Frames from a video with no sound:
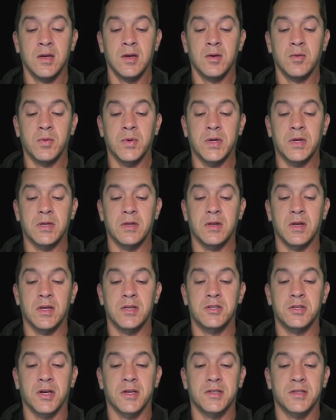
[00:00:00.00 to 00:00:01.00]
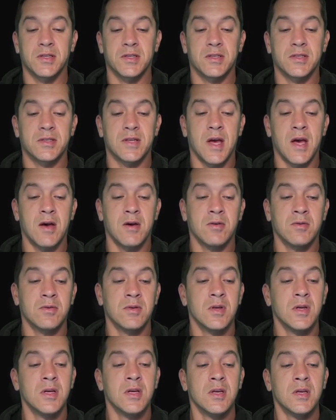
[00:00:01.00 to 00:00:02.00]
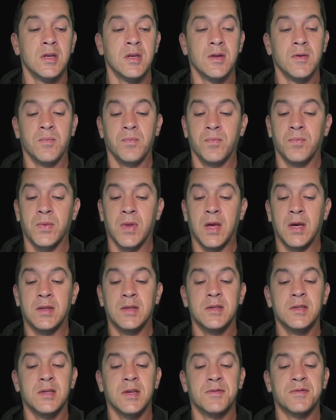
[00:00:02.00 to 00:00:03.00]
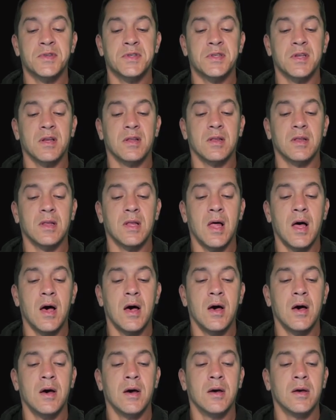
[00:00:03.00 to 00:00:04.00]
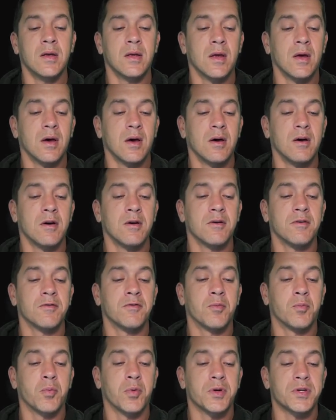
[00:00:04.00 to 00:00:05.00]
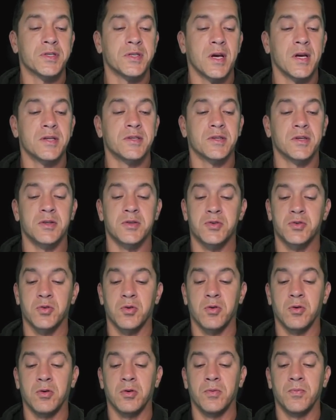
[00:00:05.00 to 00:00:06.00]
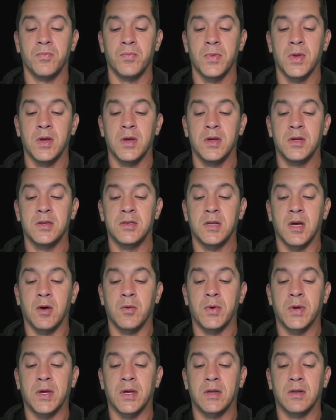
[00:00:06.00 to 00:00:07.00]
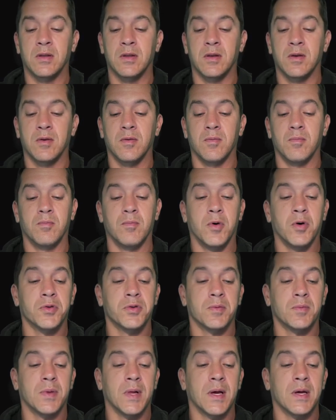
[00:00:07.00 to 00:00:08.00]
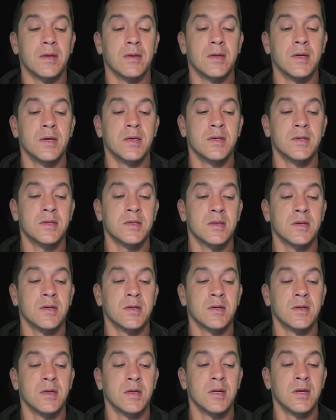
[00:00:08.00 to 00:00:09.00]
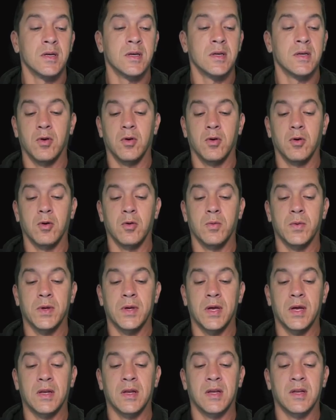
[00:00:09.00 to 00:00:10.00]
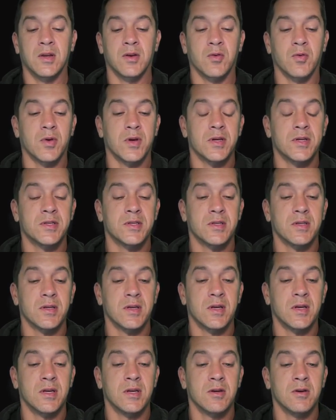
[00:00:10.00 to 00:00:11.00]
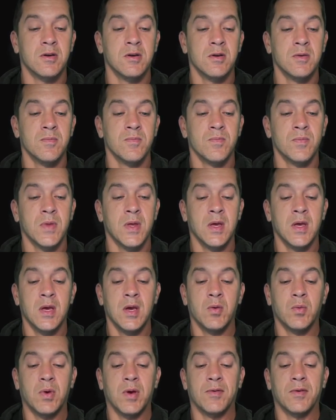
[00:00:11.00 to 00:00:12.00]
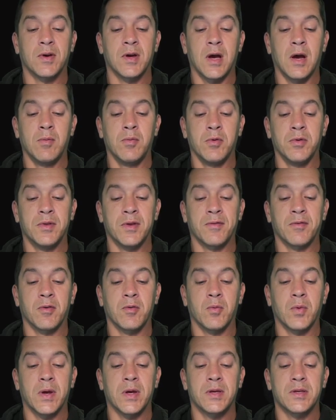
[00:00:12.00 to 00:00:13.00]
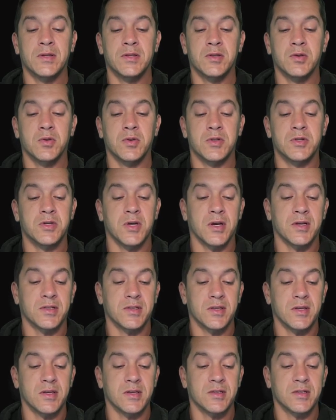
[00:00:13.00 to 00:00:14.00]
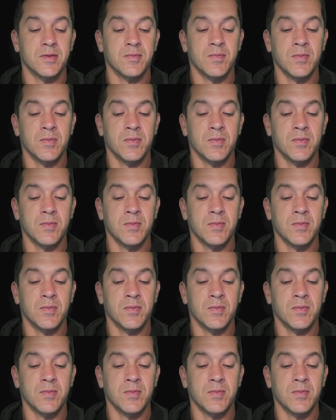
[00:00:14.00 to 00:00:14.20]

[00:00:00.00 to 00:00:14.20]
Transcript: We can adjust this down. This gives us a lot of precise control. Now we can multiply this, or we can increase here. We have a couple different ways to adjust this.